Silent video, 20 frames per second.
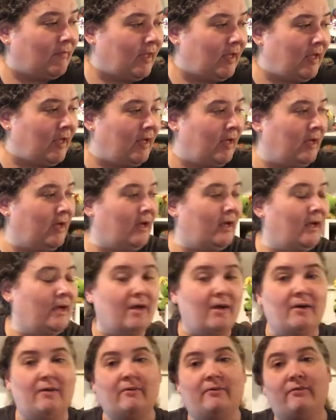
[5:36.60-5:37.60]

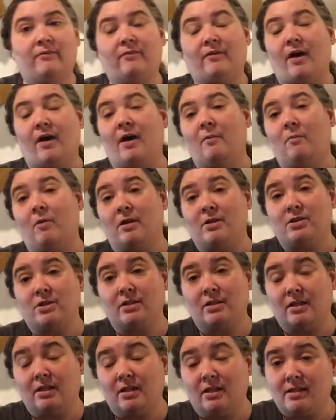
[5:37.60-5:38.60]
If I'm watching
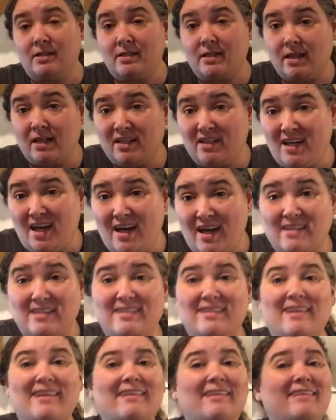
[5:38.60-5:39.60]
the kids take a test,
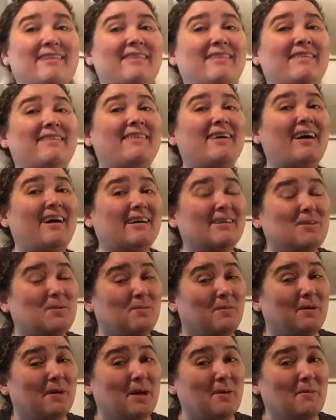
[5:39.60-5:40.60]
that's
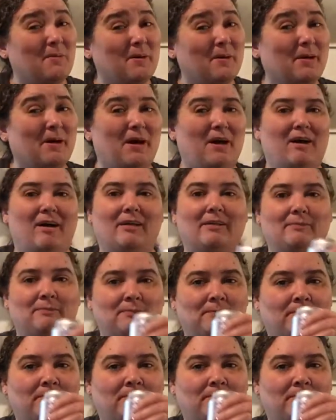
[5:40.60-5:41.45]
what I work on.